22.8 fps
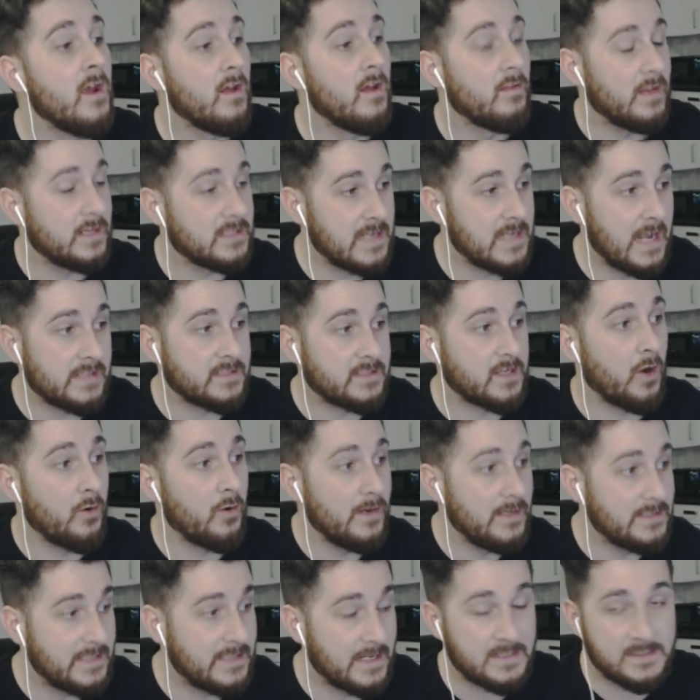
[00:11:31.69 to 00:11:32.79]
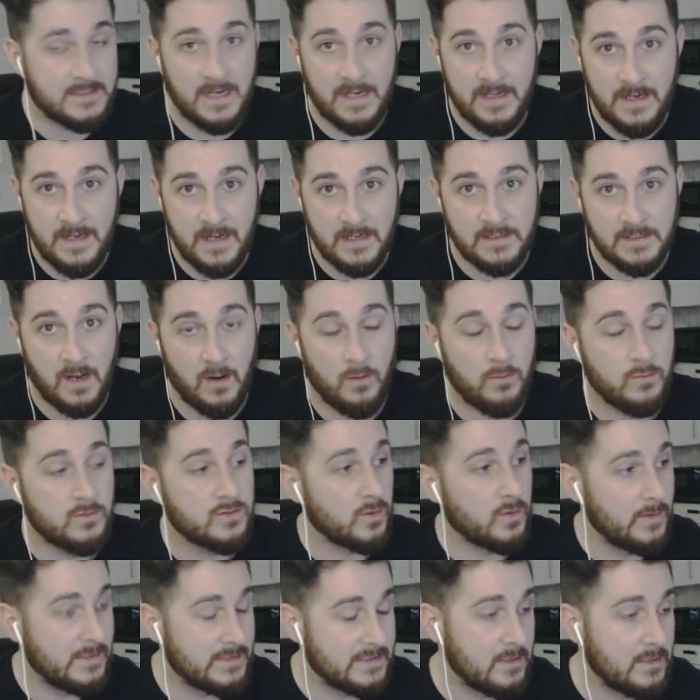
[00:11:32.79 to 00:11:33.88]
This lad's only 16 years old, so
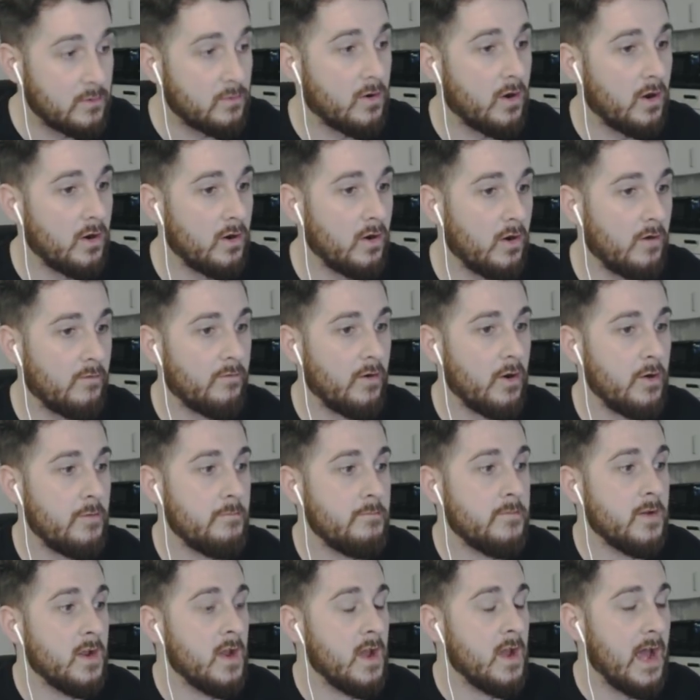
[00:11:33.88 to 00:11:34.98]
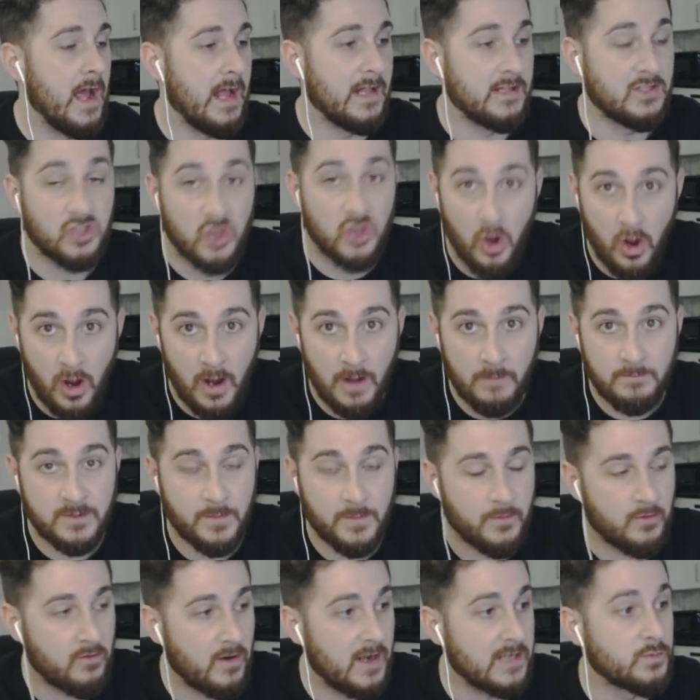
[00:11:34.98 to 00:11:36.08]
he's still got a lot of room and time to
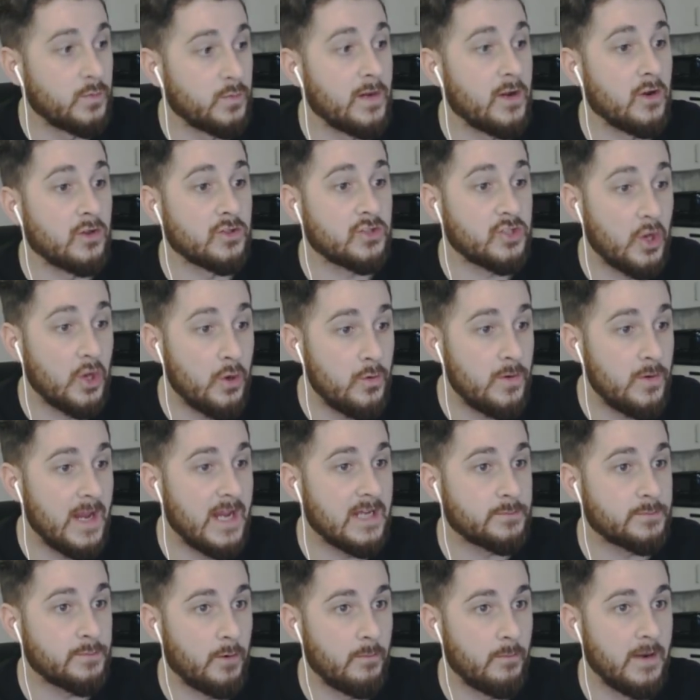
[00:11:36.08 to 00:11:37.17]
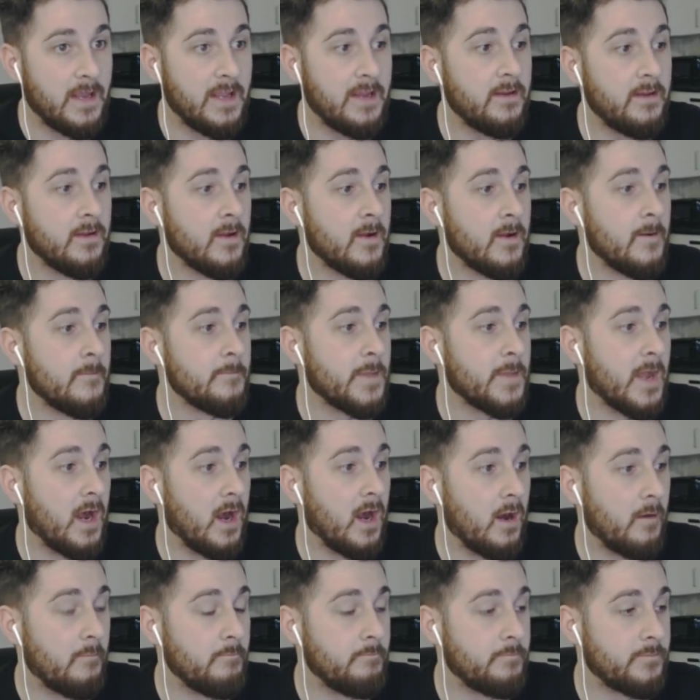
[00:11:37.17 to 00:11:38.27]
progress. We've got two years probably
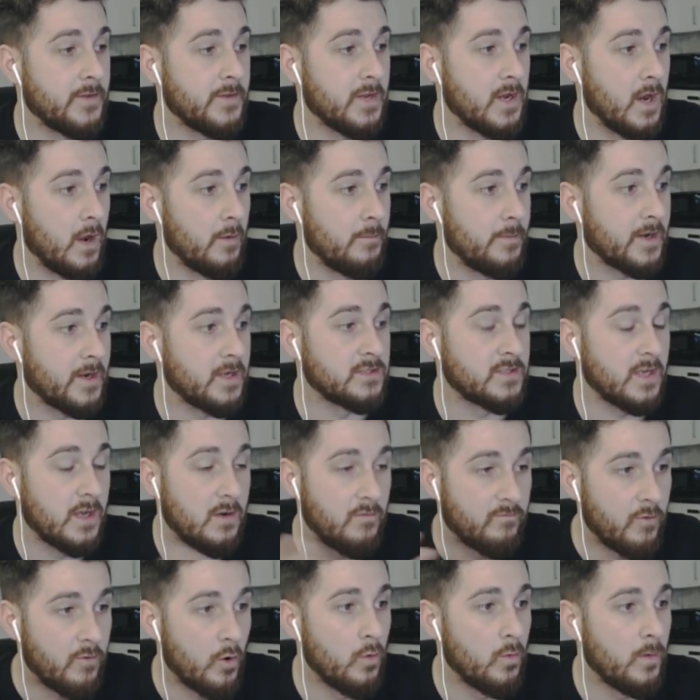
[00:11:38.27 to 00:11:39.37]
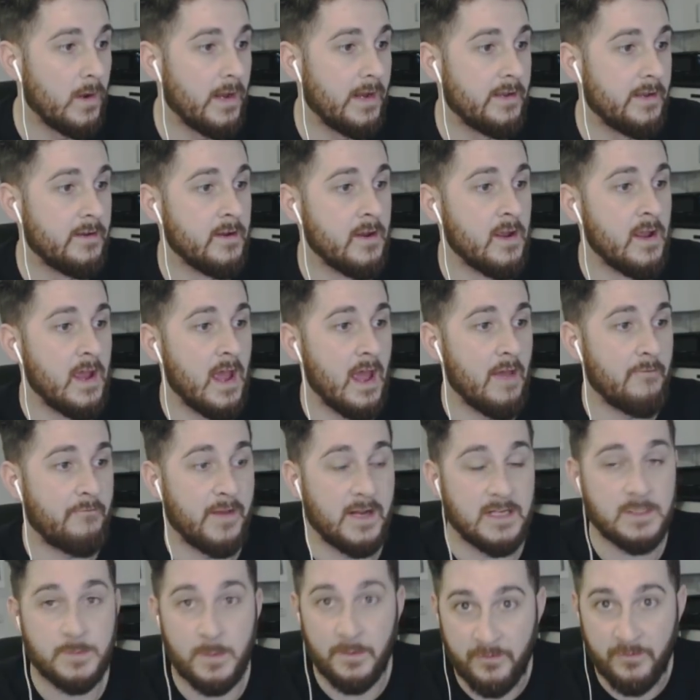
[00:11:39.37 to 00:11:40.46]
um, you know, because of the ruling and
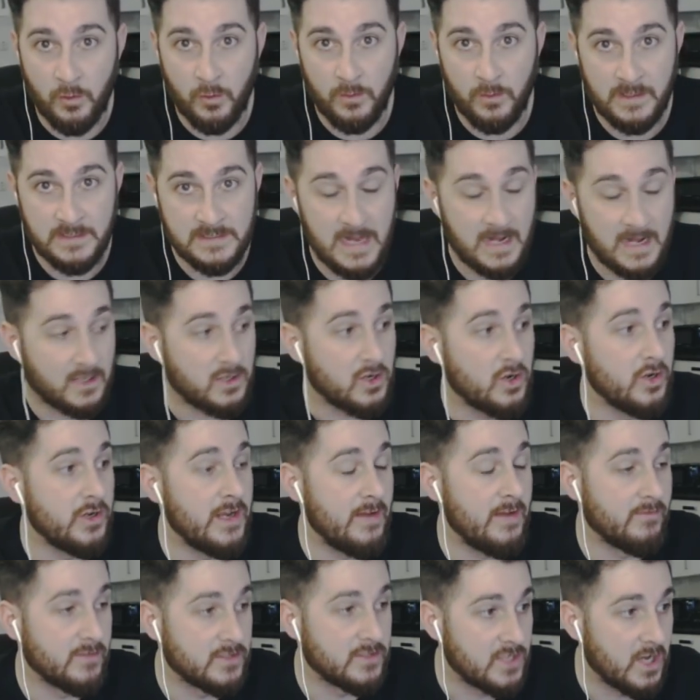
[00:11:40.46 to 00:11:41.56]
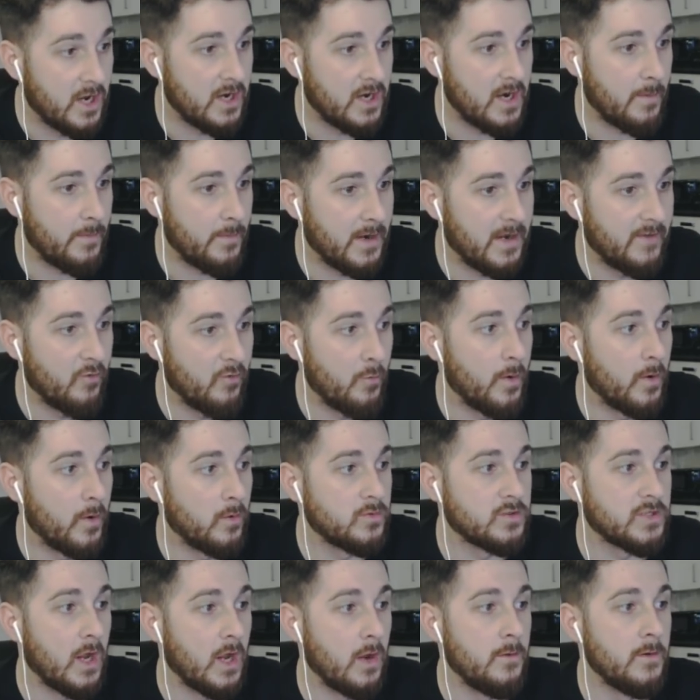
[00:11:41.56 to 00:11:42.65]
things before this lad could even turn up at Liverpool.
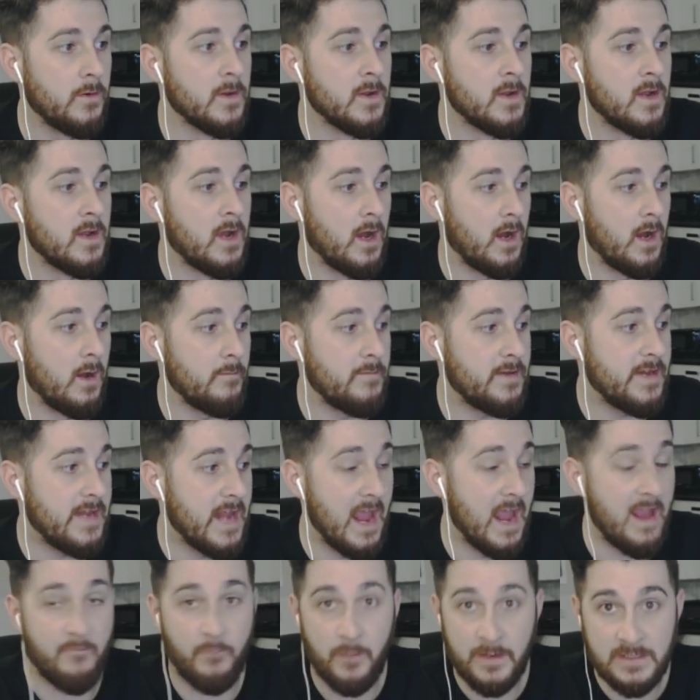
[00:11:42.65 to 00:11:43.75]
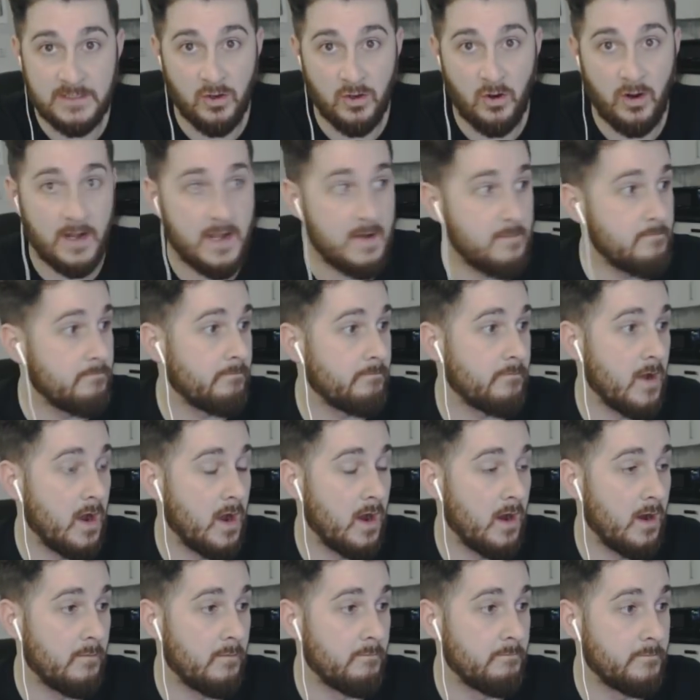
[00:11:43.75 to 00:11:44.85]
So, um, yeah, if we sign him,
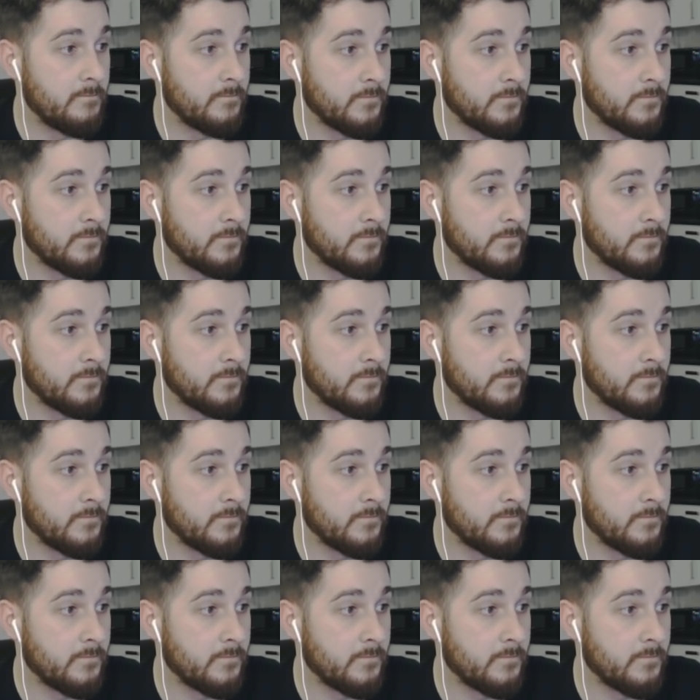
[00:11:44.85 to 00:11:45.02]
um,